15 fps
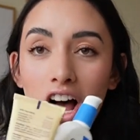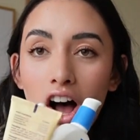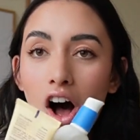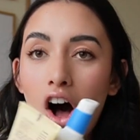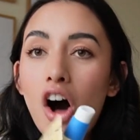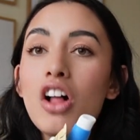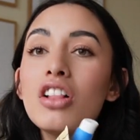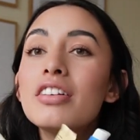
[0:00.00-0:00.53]

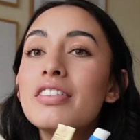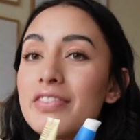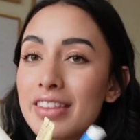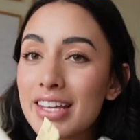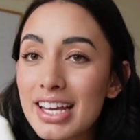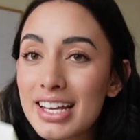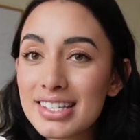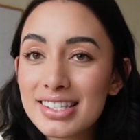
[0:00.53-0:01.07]
All of
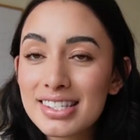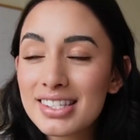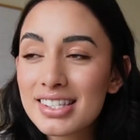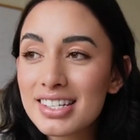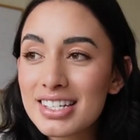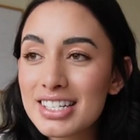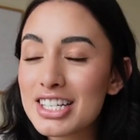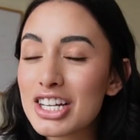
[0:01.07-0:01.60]
these
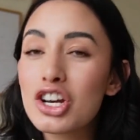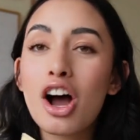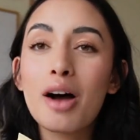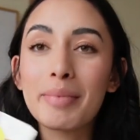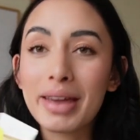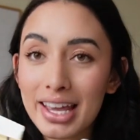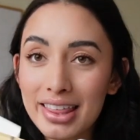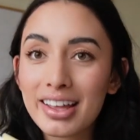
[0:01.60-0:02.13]
did not
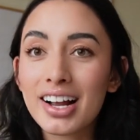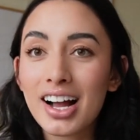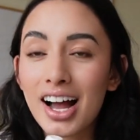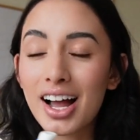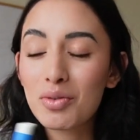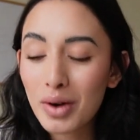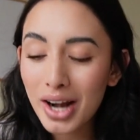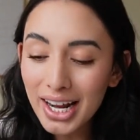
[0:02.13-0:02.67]
make the
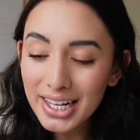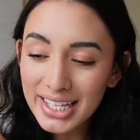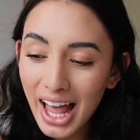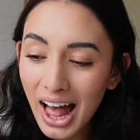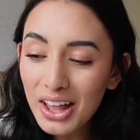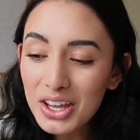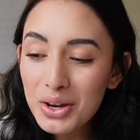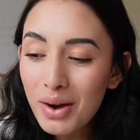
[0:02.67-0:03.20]
cut. When I
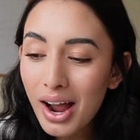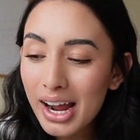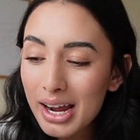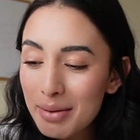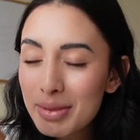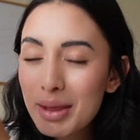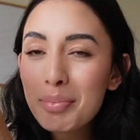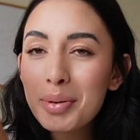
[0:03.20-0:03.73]
tell you I
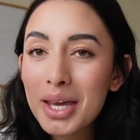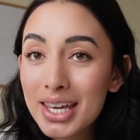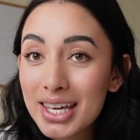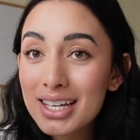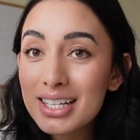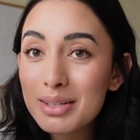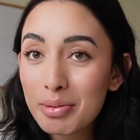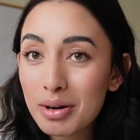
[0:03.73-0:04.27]
am the
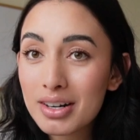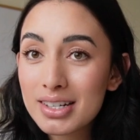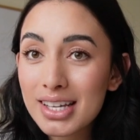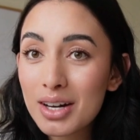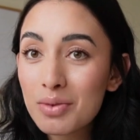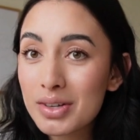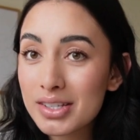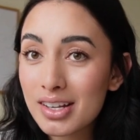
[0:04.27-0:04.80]
pickiest
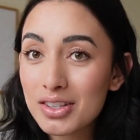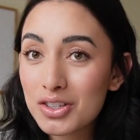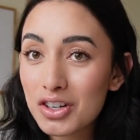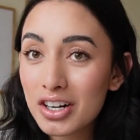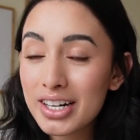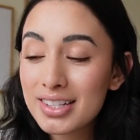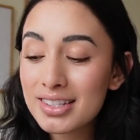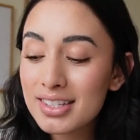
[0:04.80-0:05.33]
person with
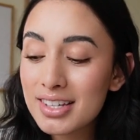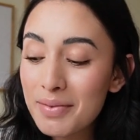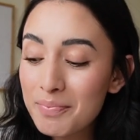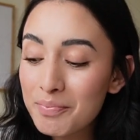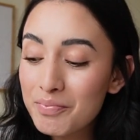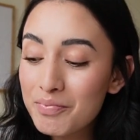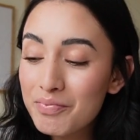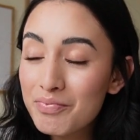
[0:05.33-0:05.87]
sunscreens,
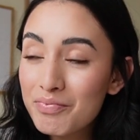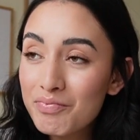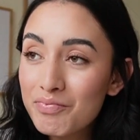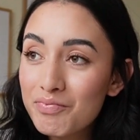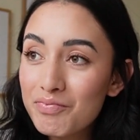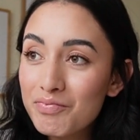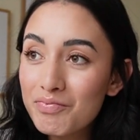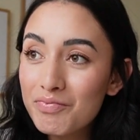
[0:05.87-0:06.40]

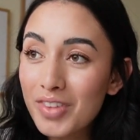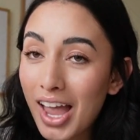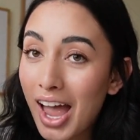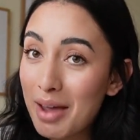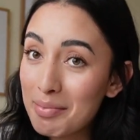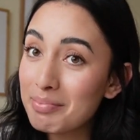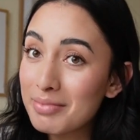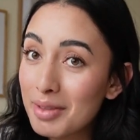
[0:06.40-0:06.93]

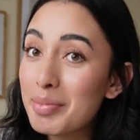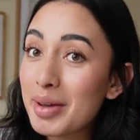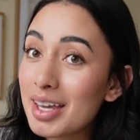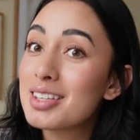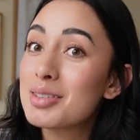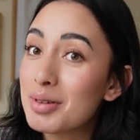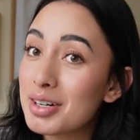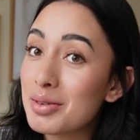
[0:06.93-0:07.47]
I'm the
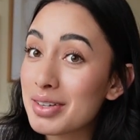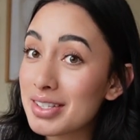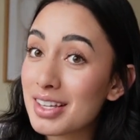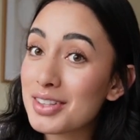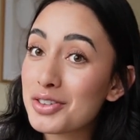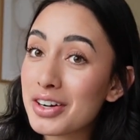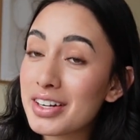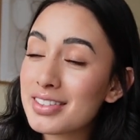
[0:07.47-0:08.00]
pickiest person with
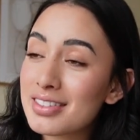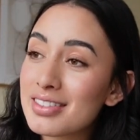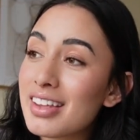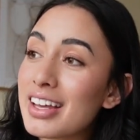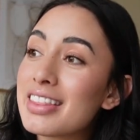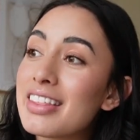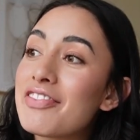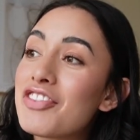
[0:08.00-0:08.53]
sunscreens.
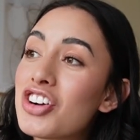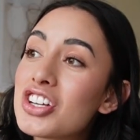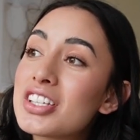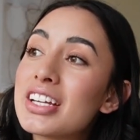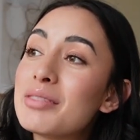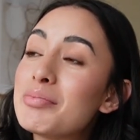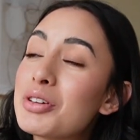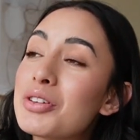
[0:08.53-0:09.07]
Like the First
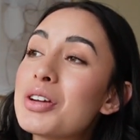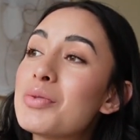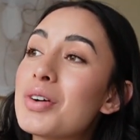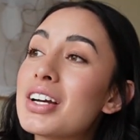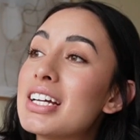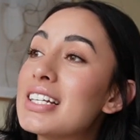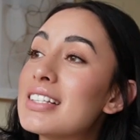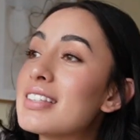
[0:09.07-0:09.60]
Aid Beauty
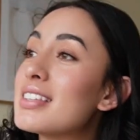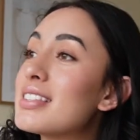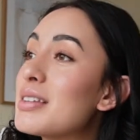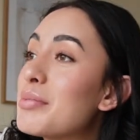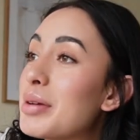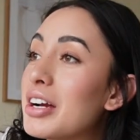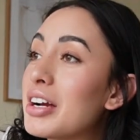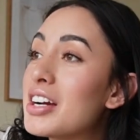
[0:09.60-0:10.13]
one is
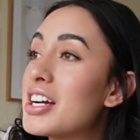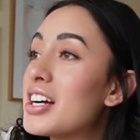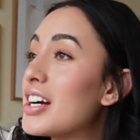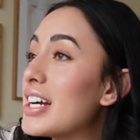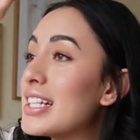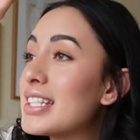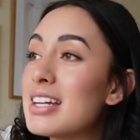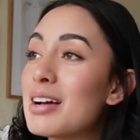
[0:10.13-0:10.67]
superior.
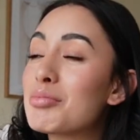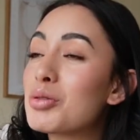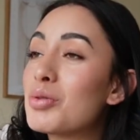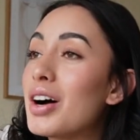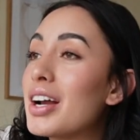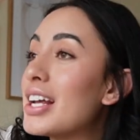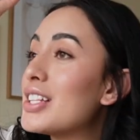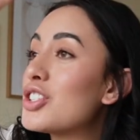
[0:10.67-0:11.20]
It's
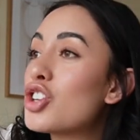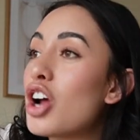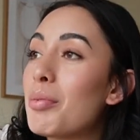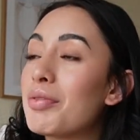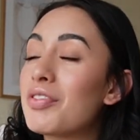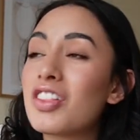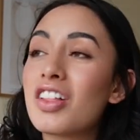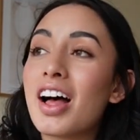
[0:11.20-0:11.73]
#1. It's top
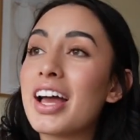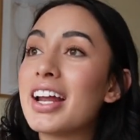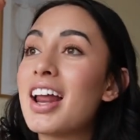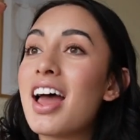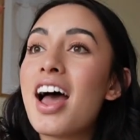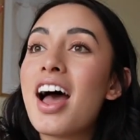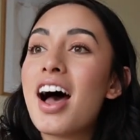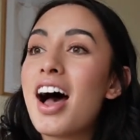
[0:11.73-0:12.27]
of the line.
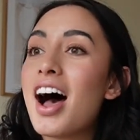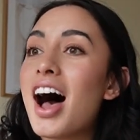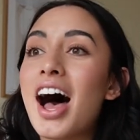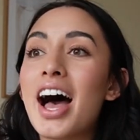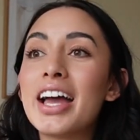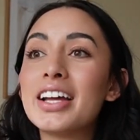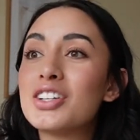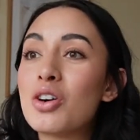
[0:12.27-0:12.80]

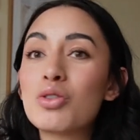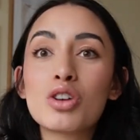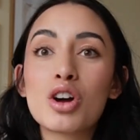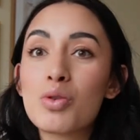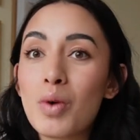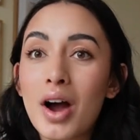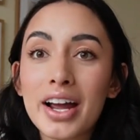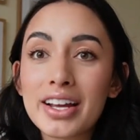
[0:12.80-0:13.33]
I don't know
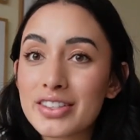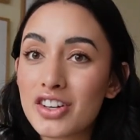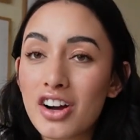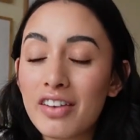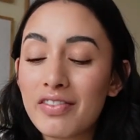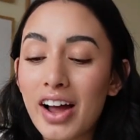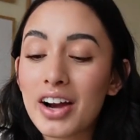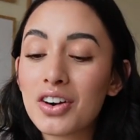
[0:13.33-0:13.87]
why it's
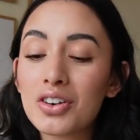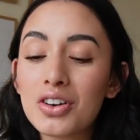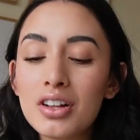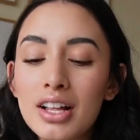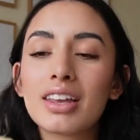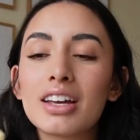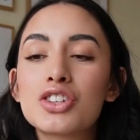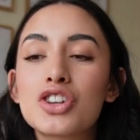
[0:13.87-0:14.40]
not viral.
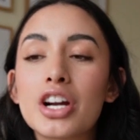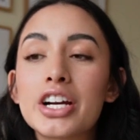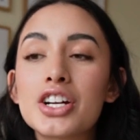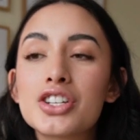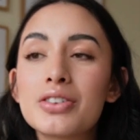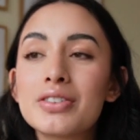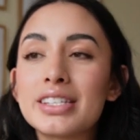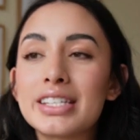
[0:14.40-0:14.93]
Trader
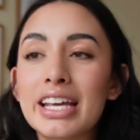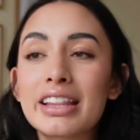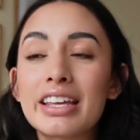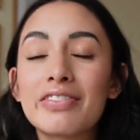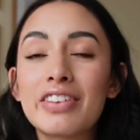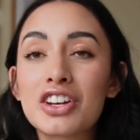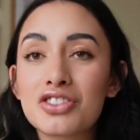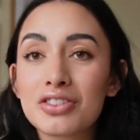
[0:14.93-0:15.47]
Joe's Daily
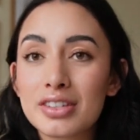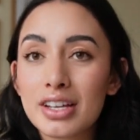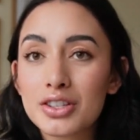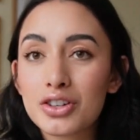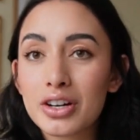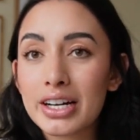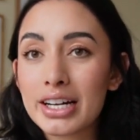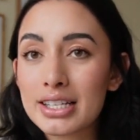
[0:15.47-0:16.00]
Facial
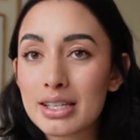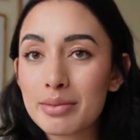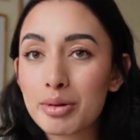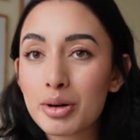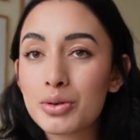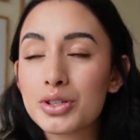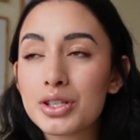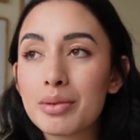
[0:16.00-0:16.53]
Sunscreen is
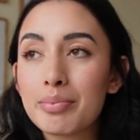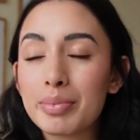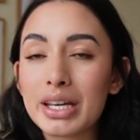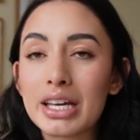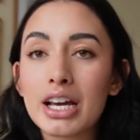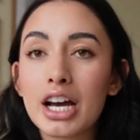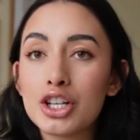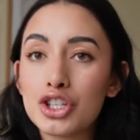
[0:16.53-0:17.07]
supposed to
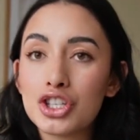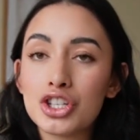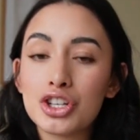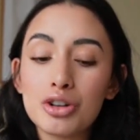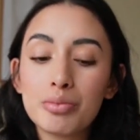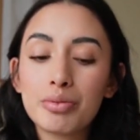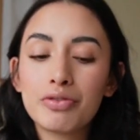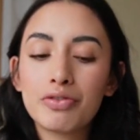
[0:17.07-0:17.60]
be a
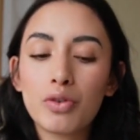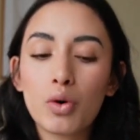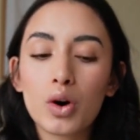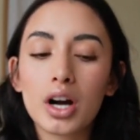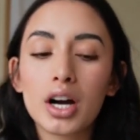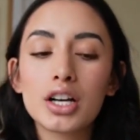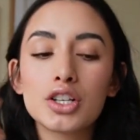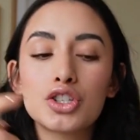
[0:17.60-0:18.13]
dupe
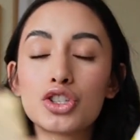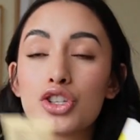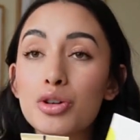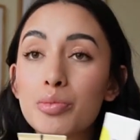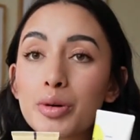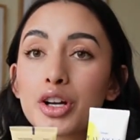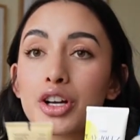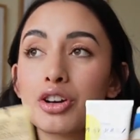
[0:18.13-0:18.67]
for
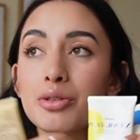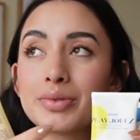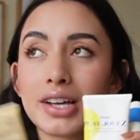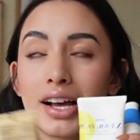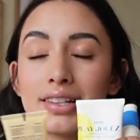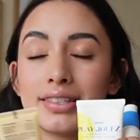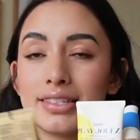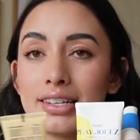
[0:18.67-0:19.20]
Supergoop's
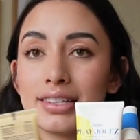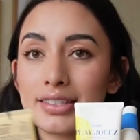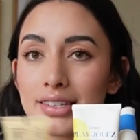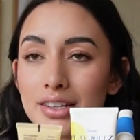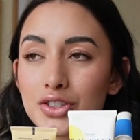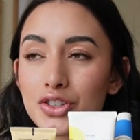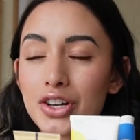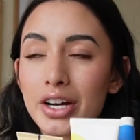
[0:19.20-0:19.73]
Unseen
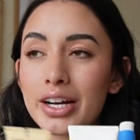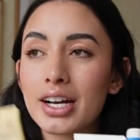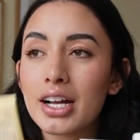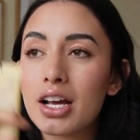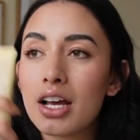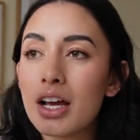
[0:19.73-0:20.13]
Sunscreen.